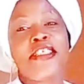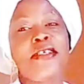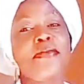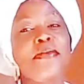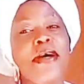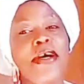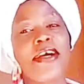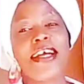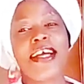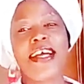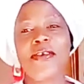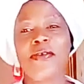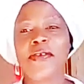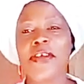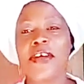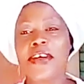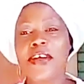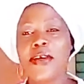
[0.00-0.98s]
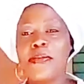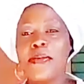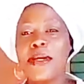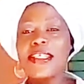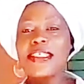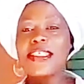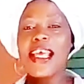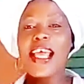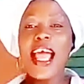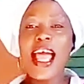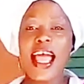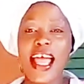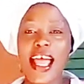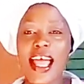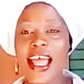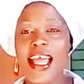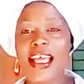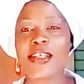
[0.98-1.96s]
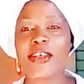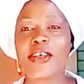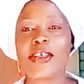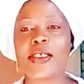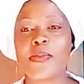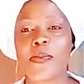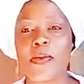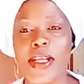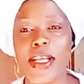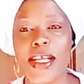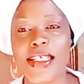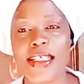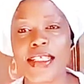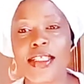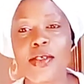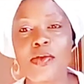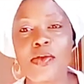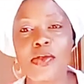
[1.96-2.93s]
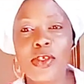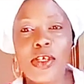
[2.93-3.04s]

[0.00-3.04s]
So my girl will not come and say, hey, you don't spoil anything.